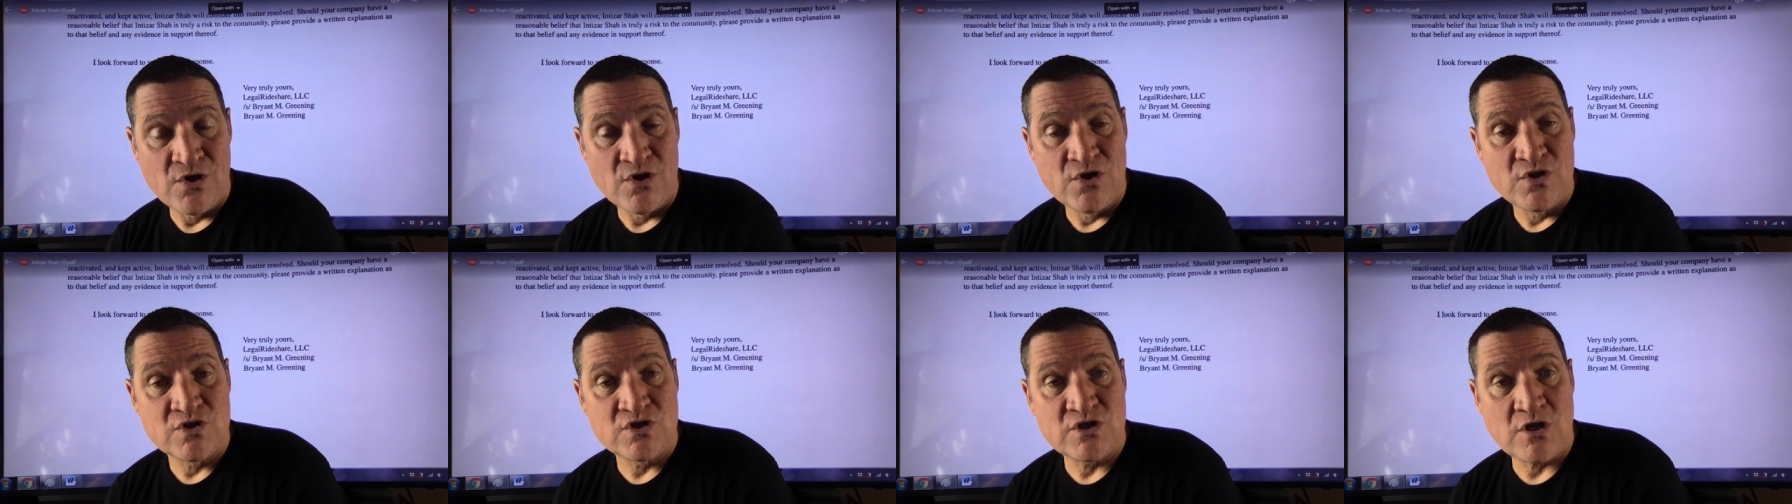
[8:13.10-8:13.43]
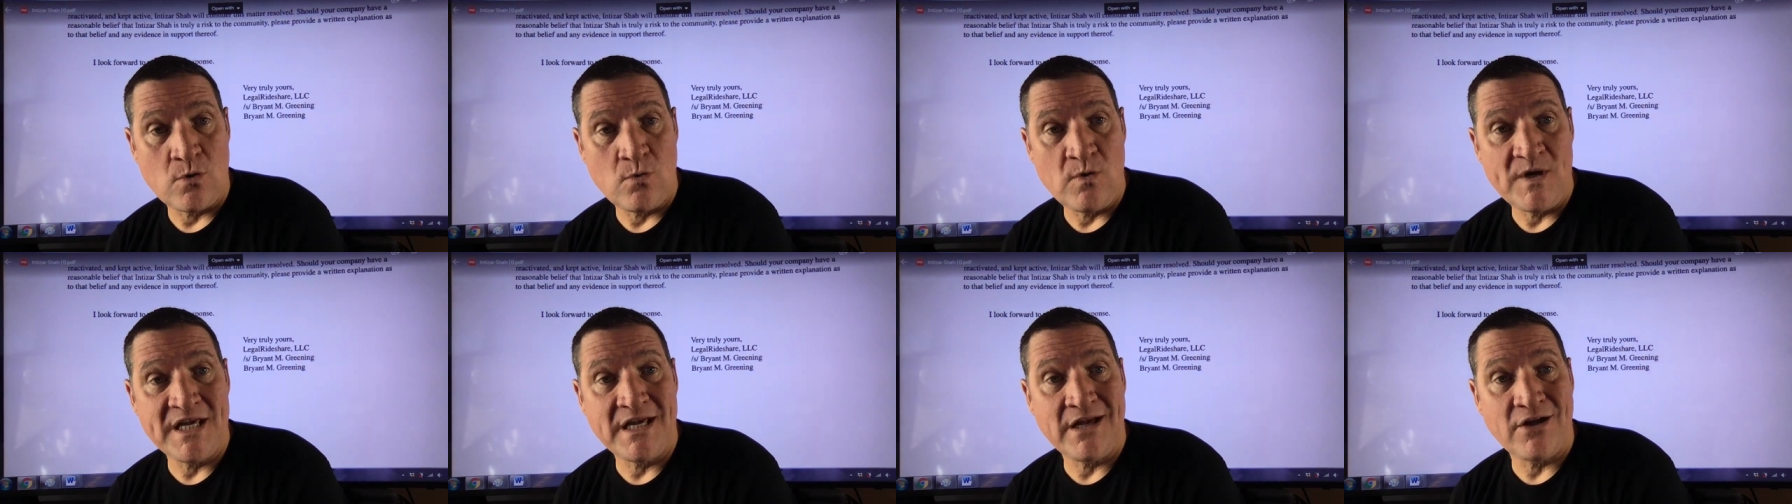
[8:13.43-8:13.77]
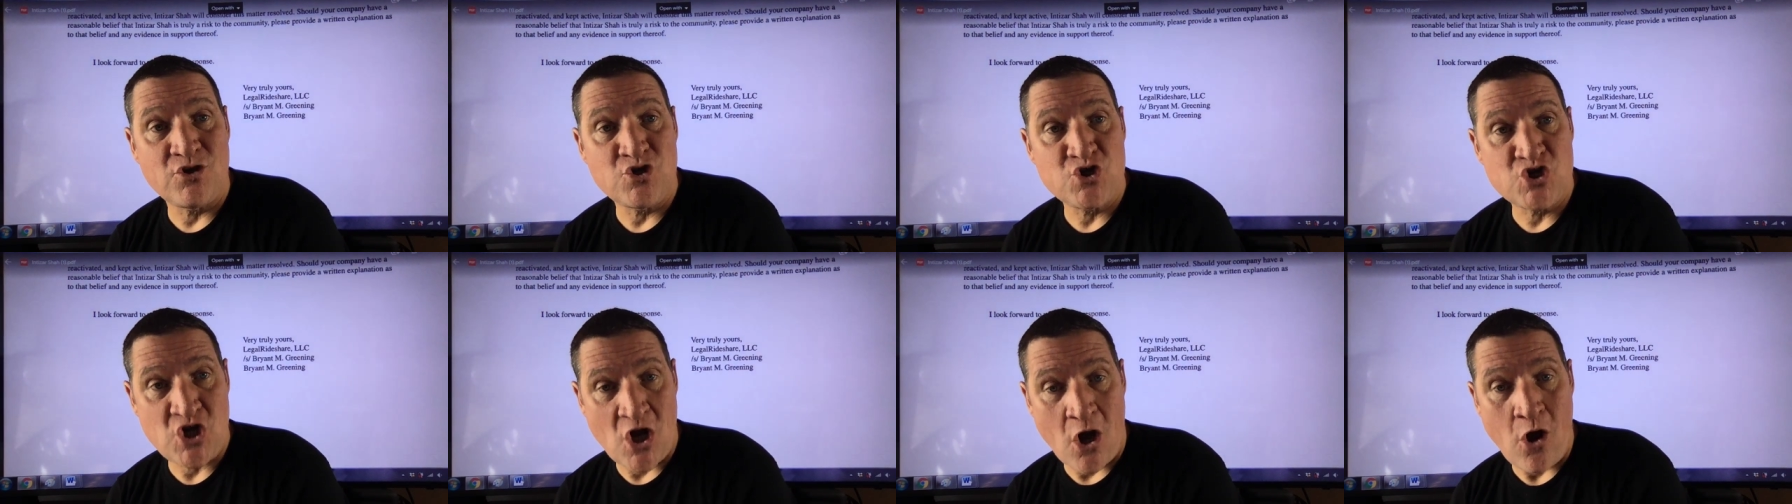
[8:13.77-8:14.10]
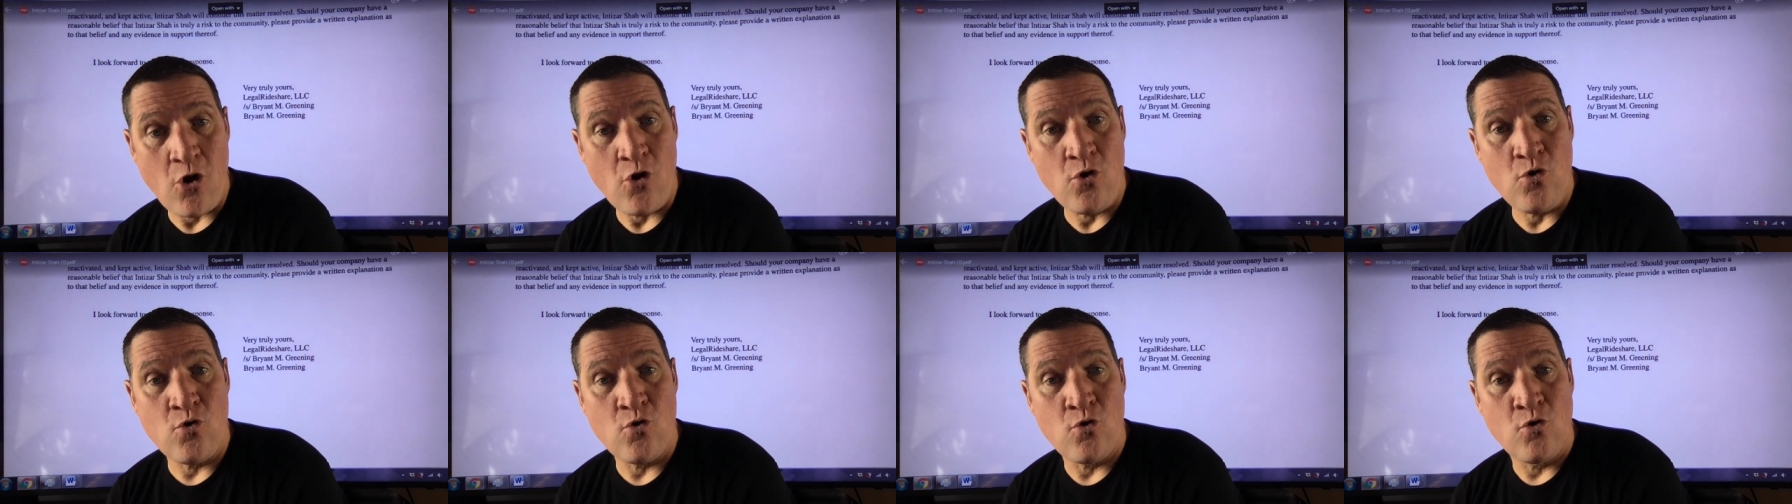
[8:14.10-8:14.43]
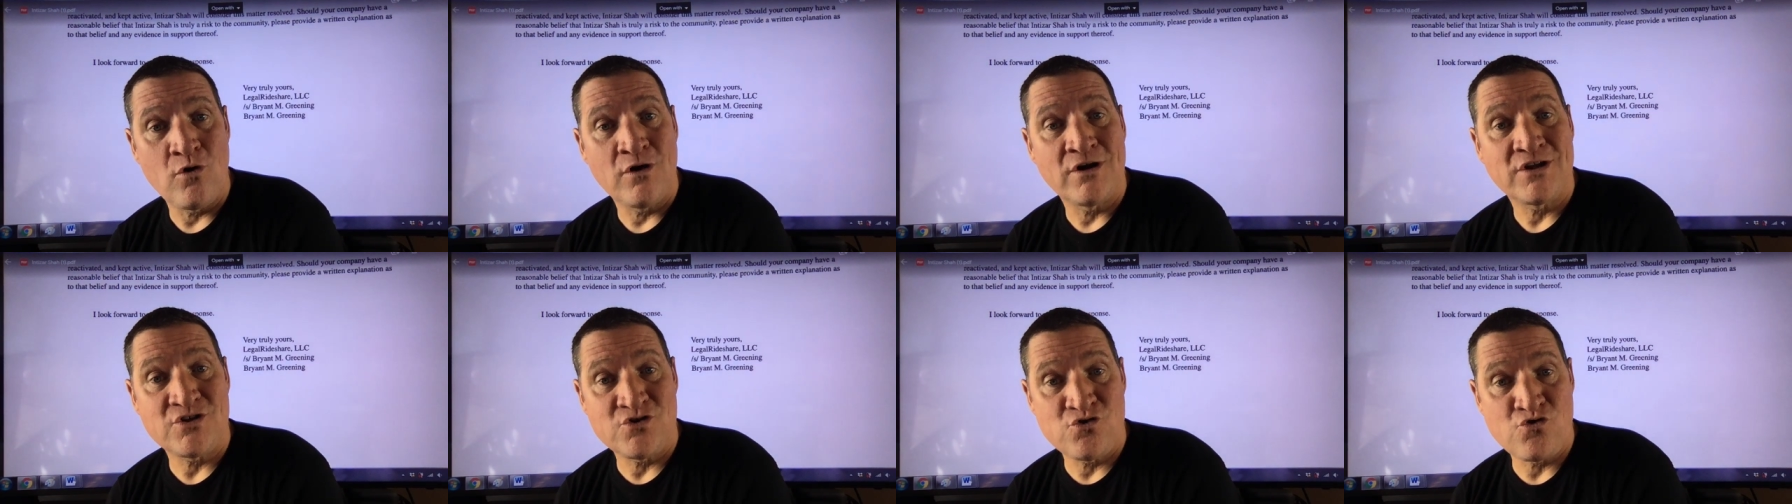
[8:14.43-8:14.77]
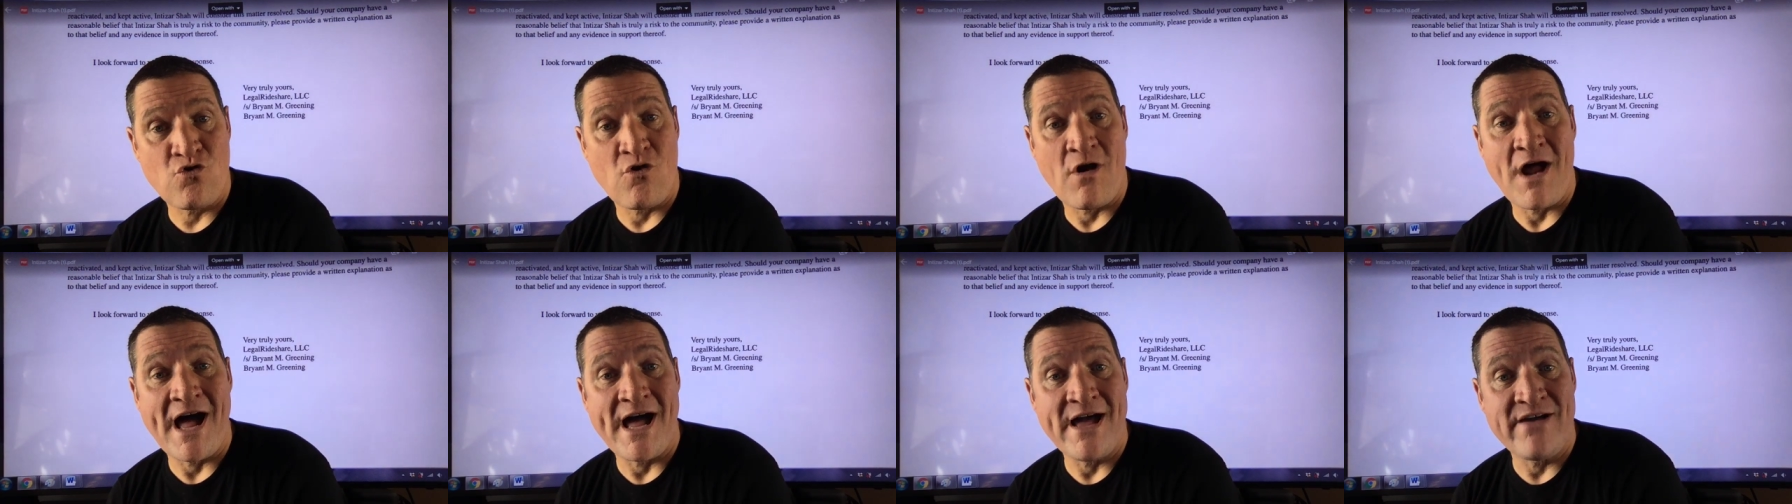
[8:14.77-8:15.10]
so we can show
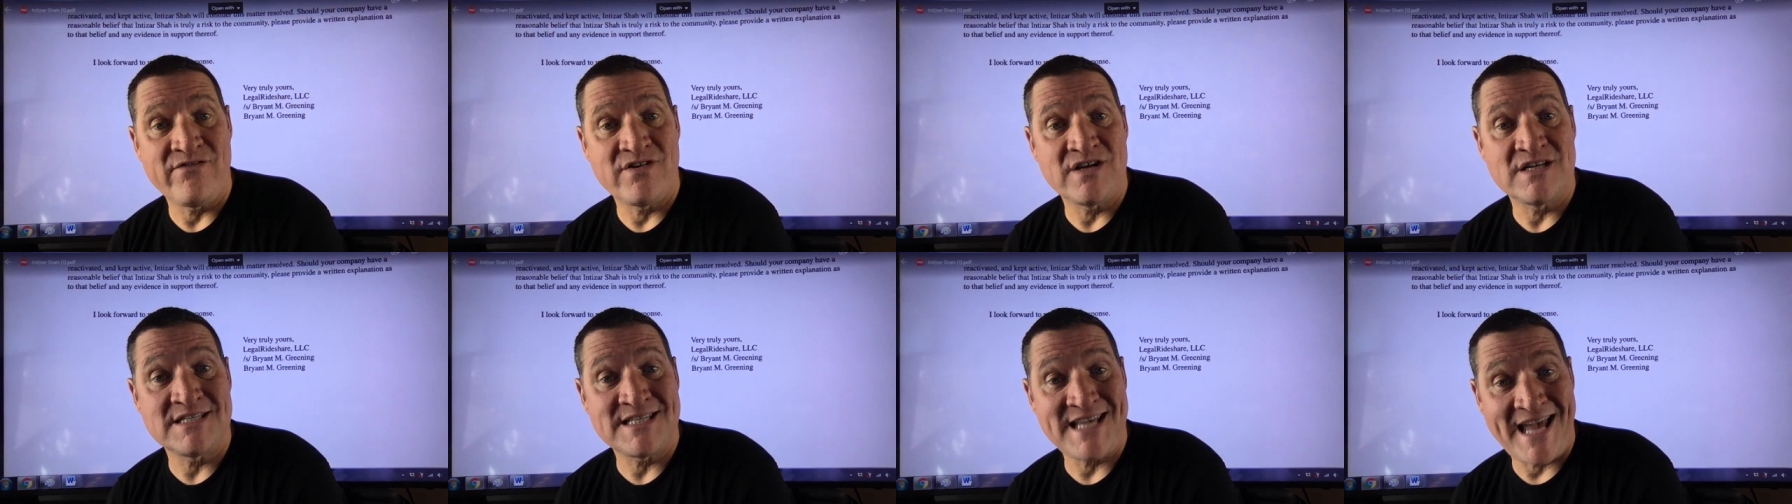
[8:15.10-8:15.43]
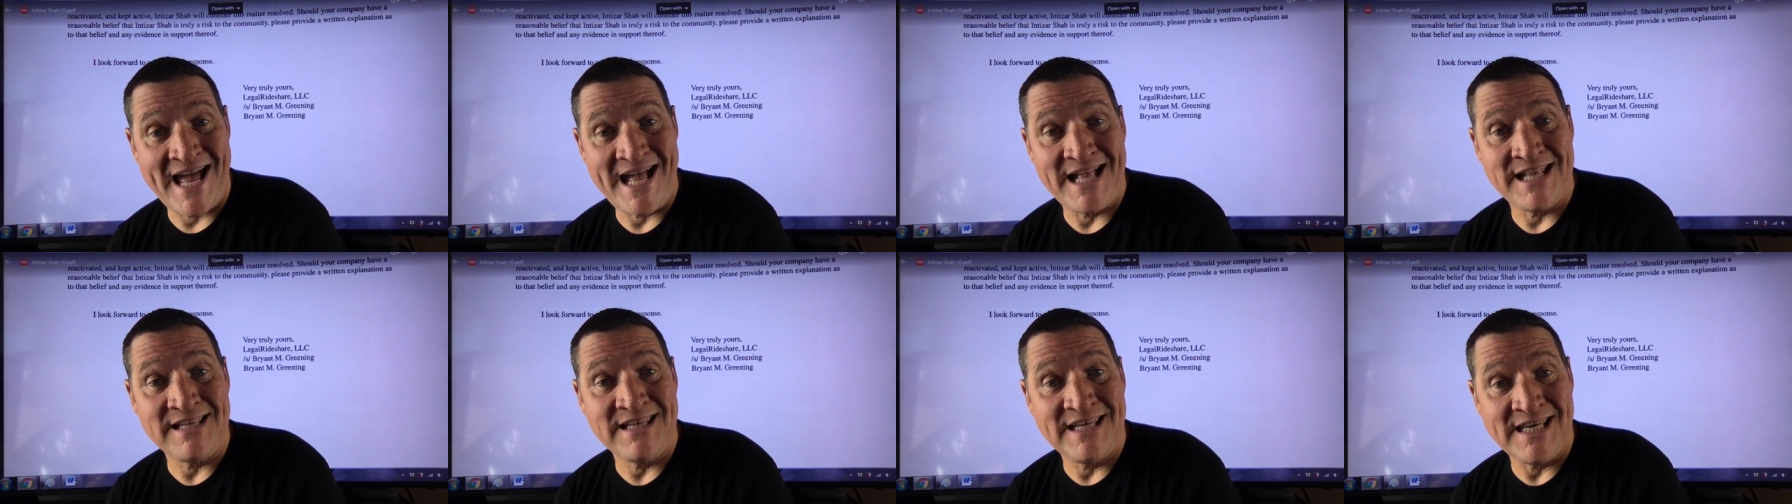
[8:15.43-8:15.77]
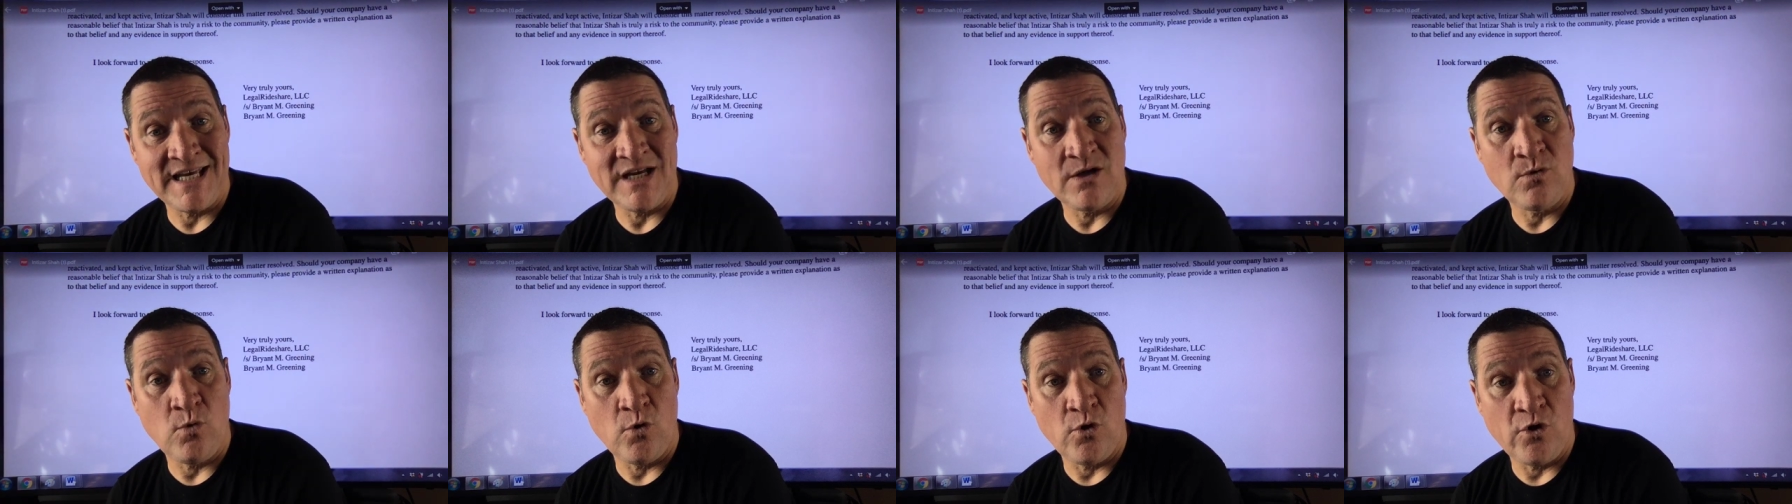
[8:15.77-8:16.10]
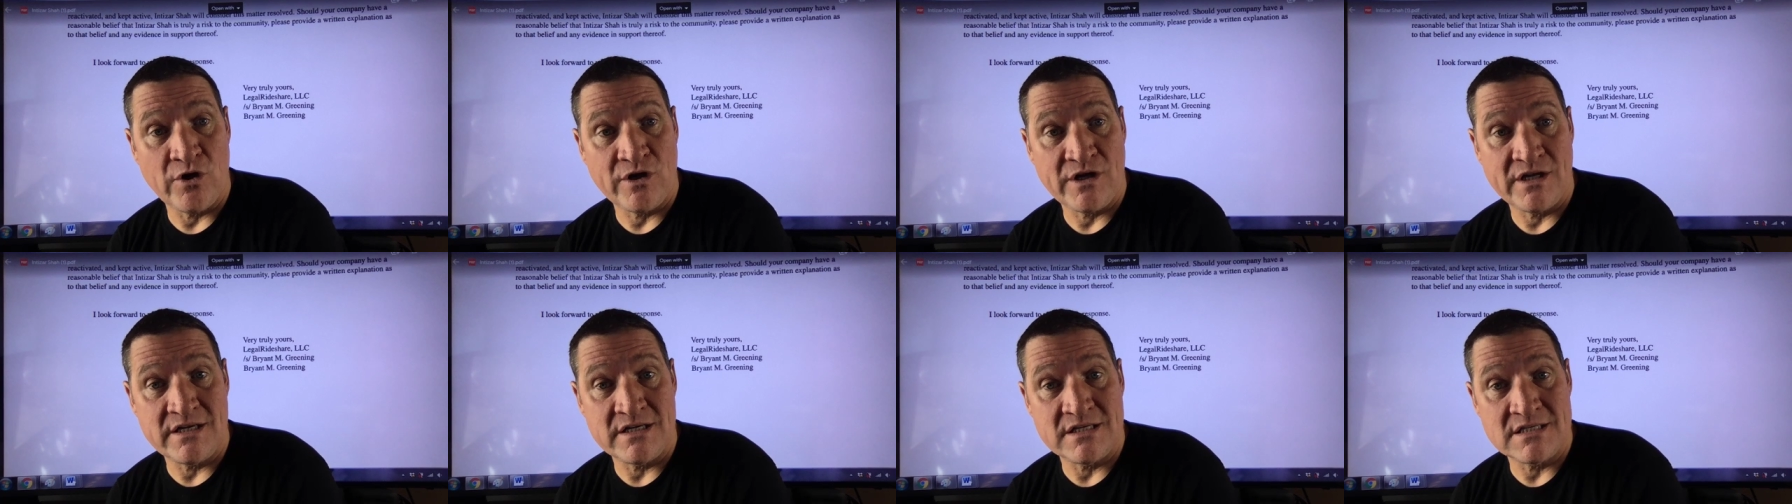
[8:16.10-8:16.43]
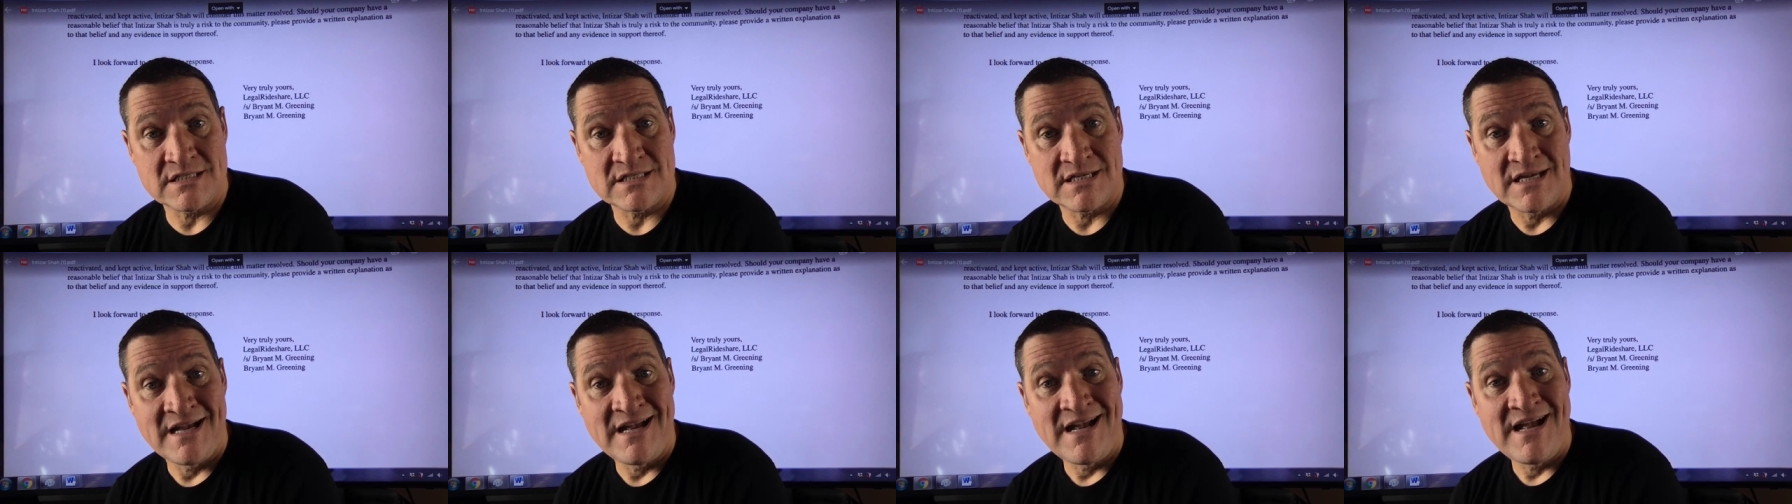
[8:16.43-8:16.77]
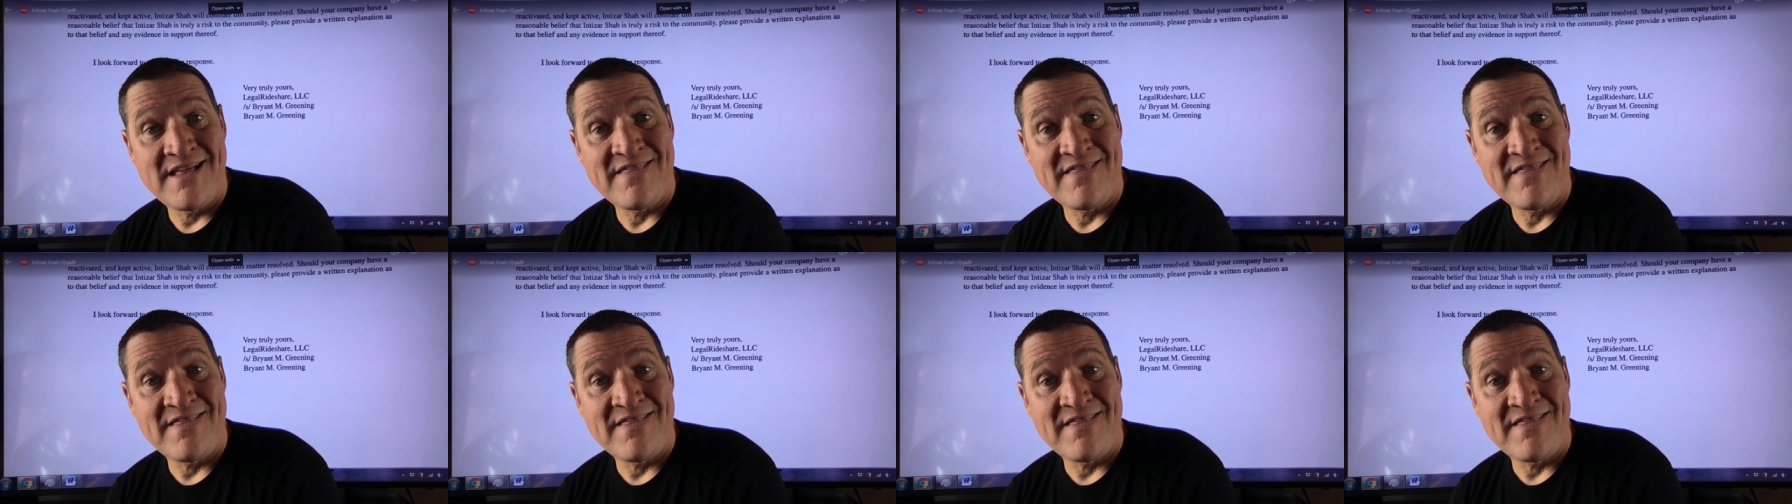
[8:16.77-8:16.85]
drivers and gig workers